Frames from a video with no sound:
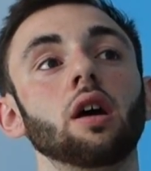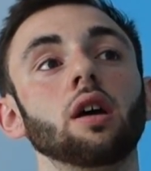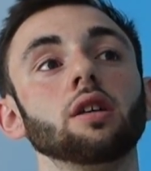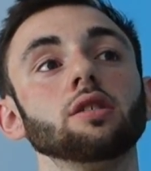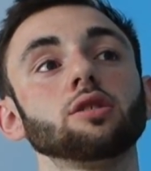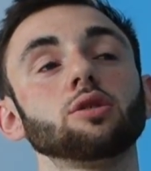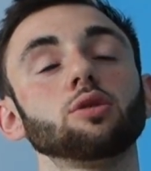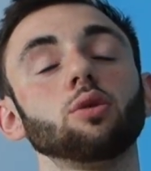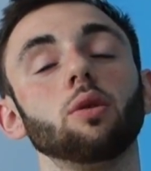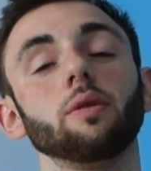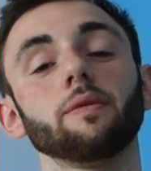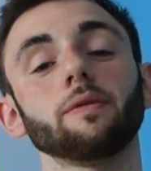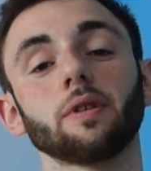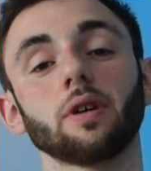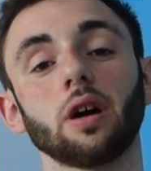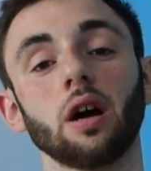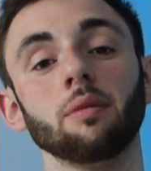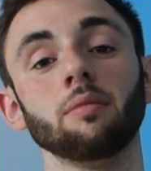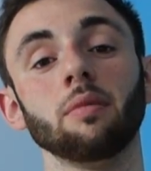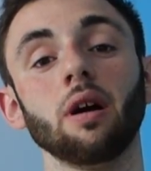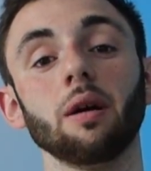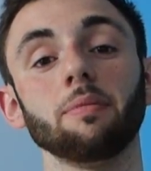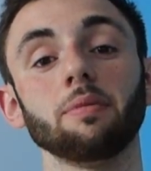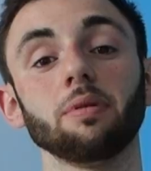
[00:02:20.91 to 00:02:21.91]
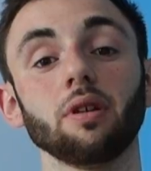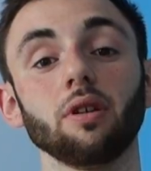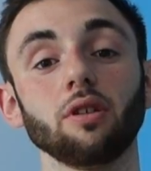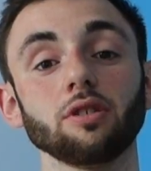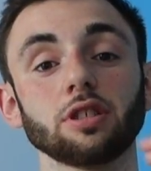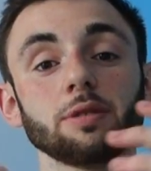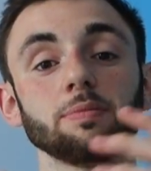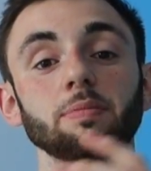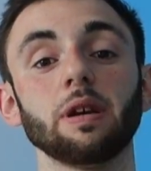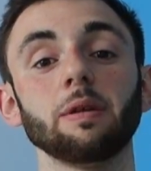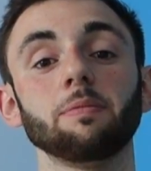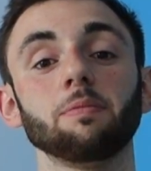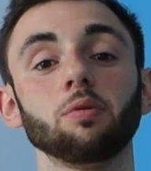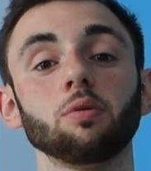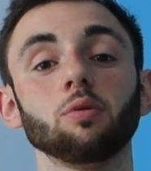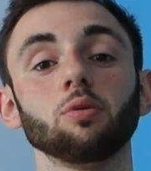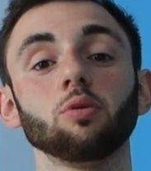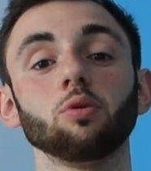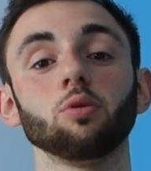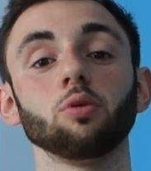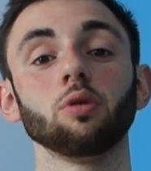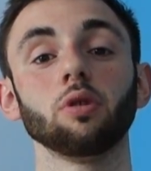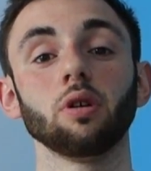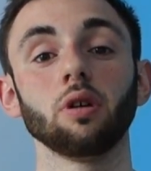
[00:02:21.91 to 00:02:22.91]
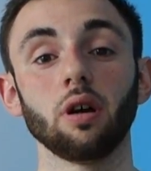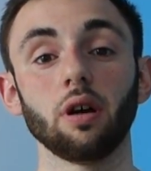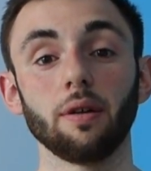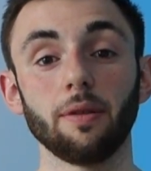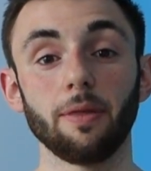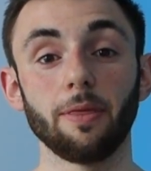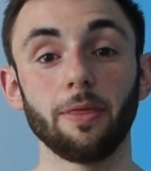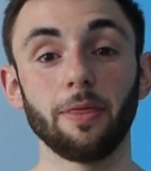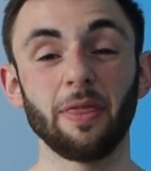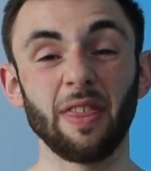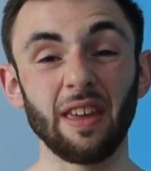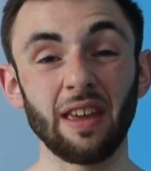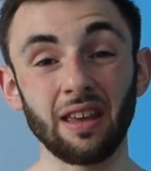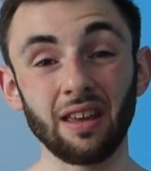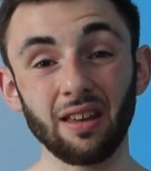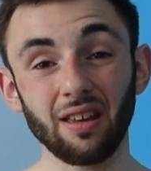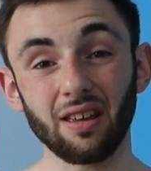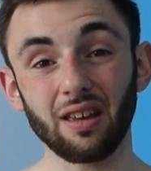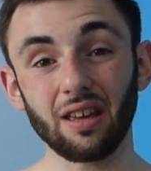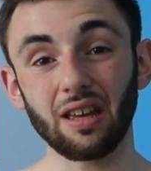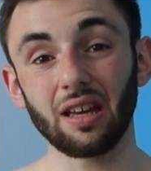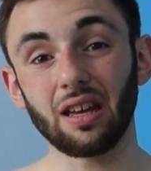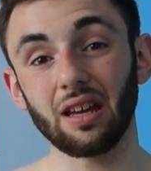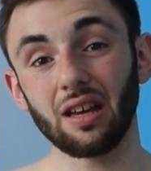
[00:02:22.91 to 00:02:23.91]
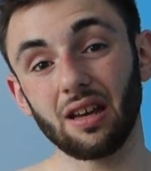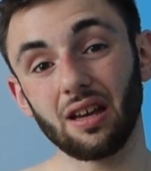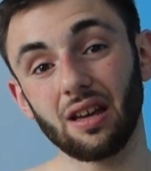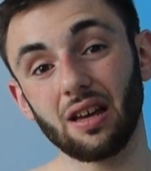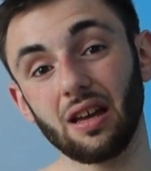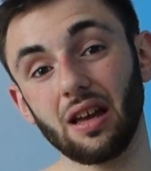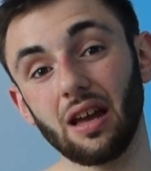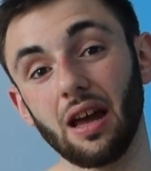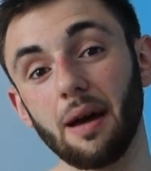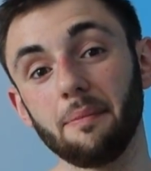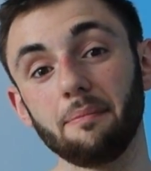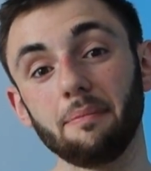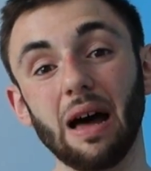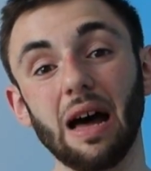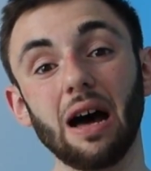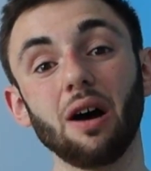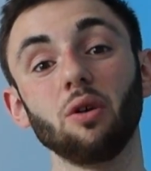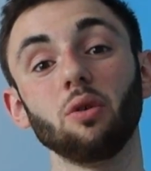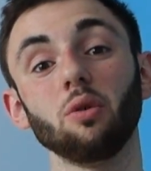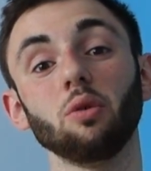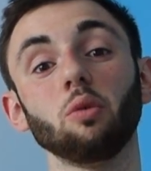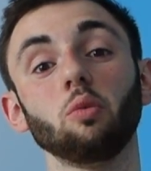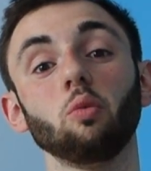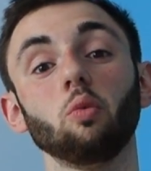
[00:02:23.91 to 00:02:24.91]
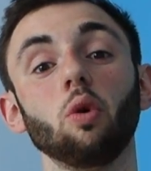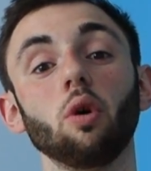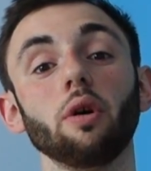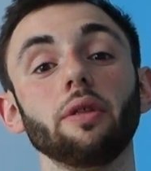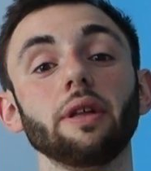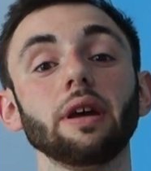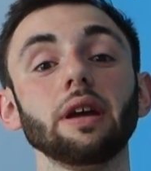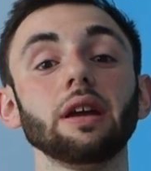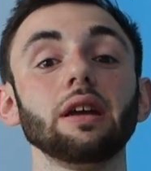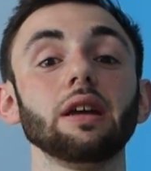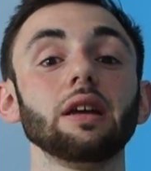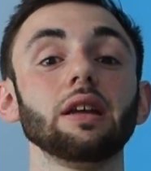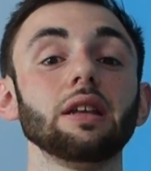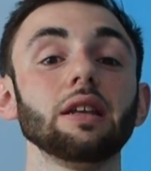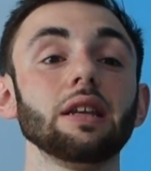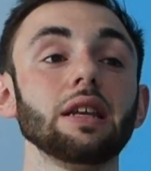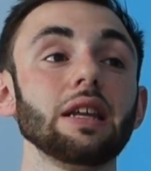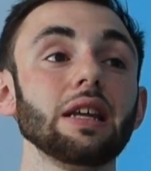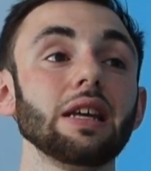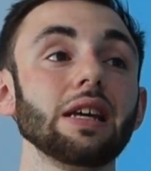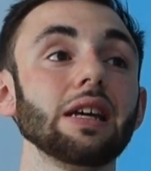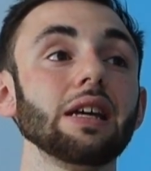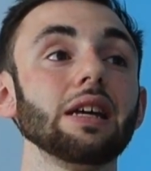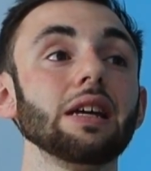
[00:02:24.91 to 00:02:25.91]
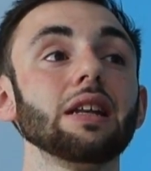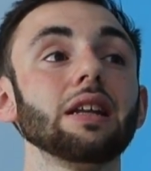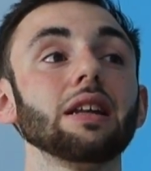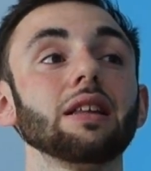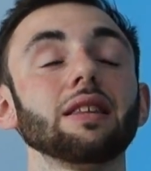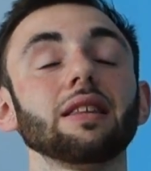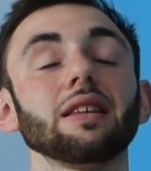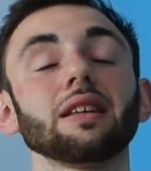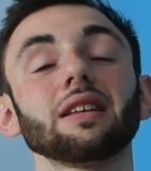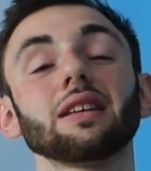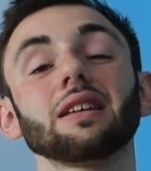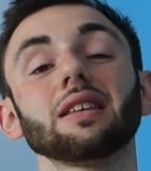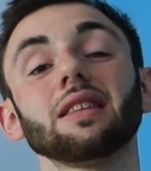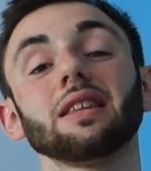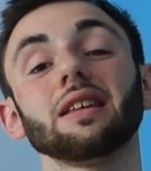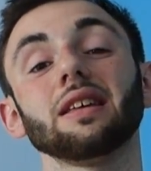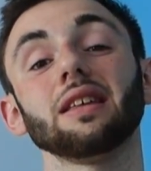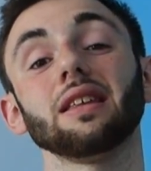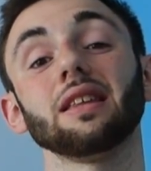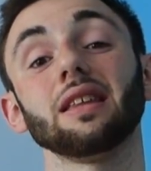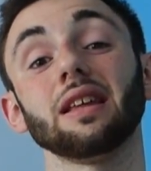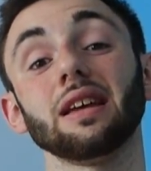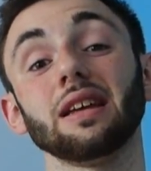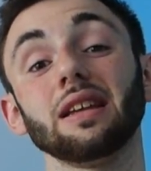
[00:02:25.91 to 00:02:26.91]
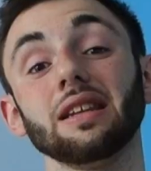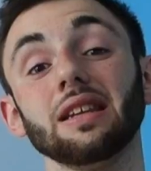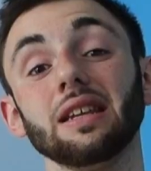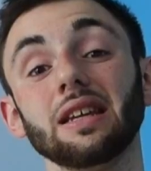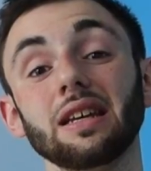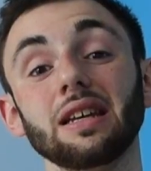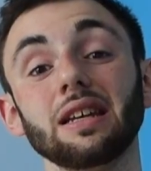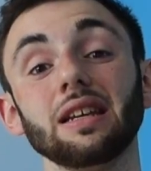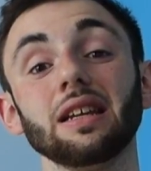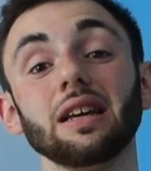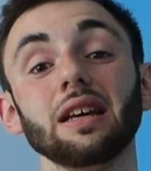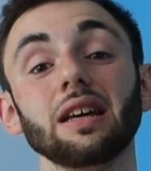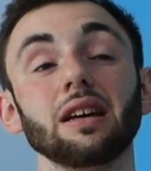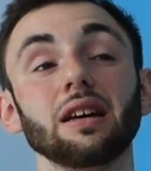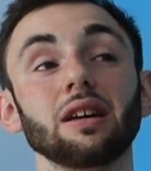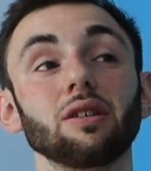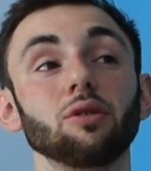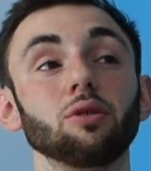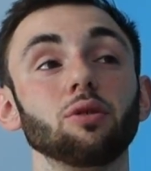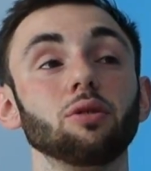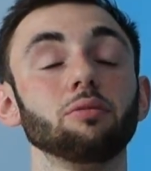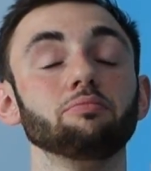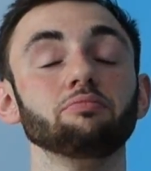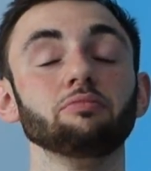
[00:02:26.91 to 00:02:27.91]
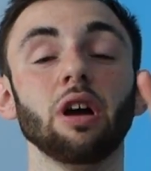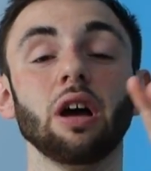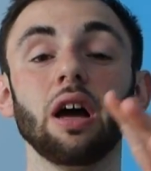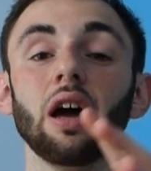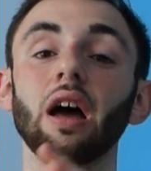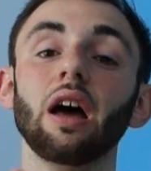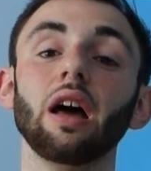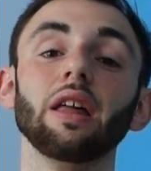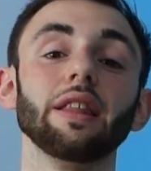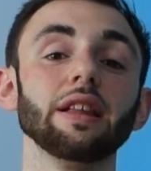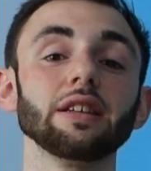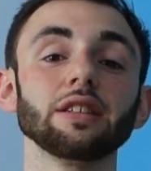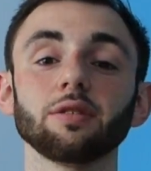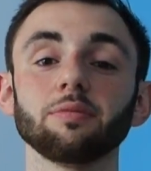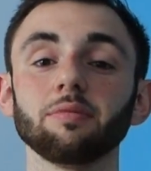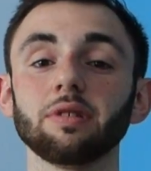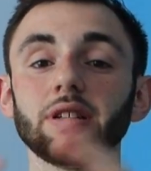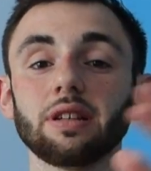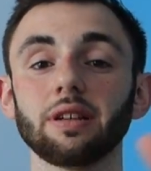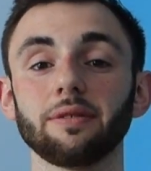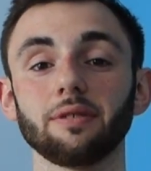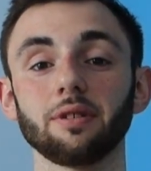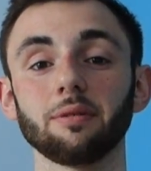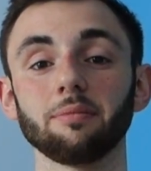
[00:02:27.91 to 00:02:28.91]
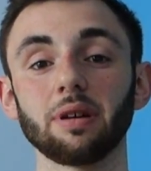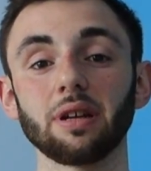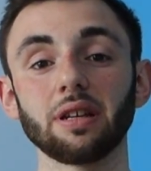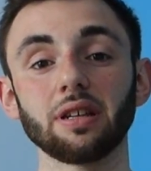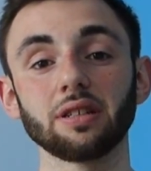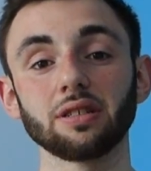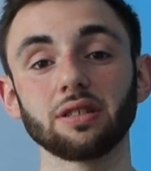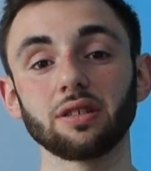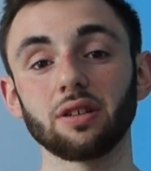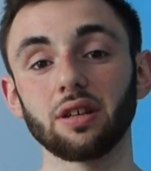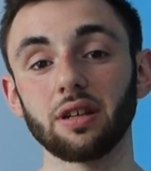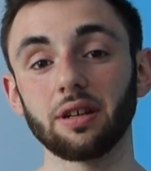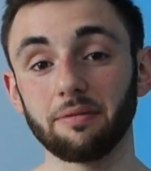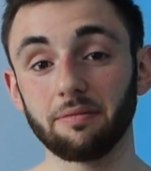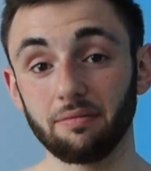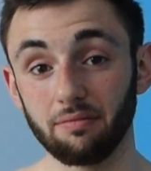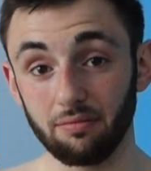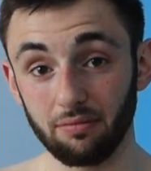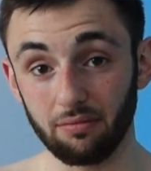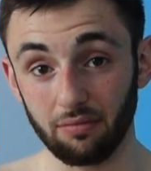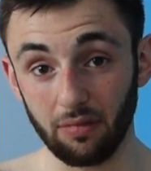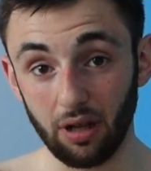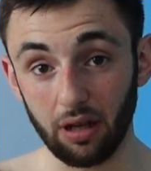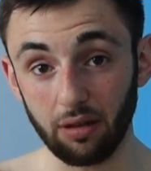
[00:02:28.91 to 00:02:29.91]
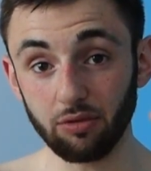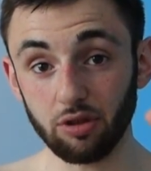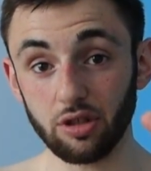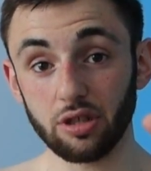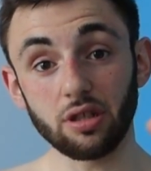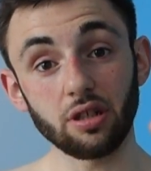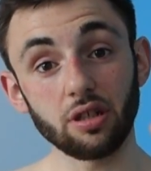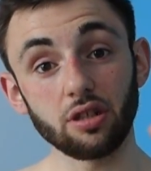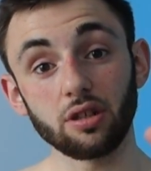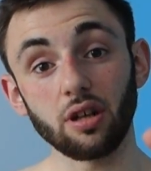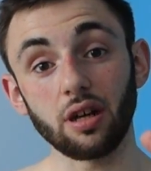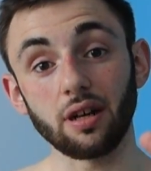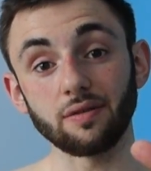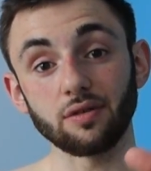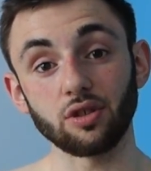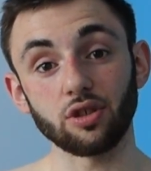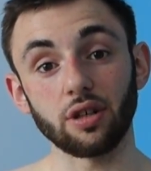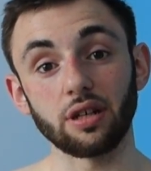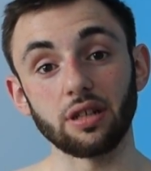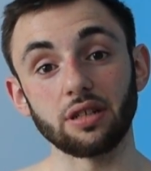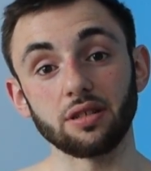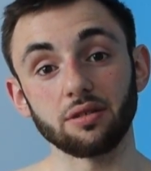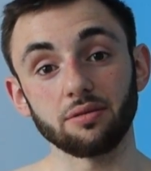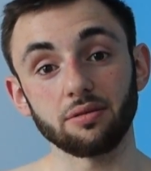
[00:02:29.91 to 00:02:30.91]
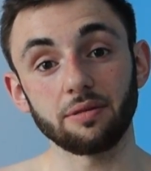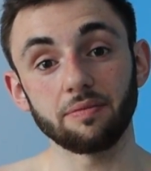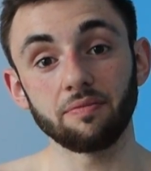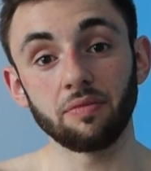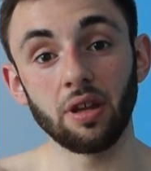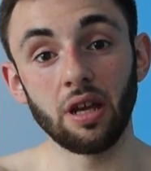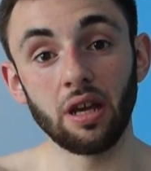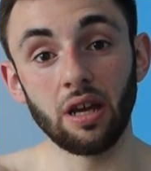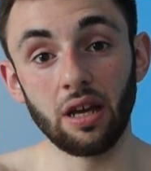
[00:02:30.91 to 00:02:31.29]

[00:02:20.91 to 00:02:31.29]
sort of come up, and lots of people think about what they need, think that they need it, or there's so many different opinions on it. I'm just going to dive straight into it.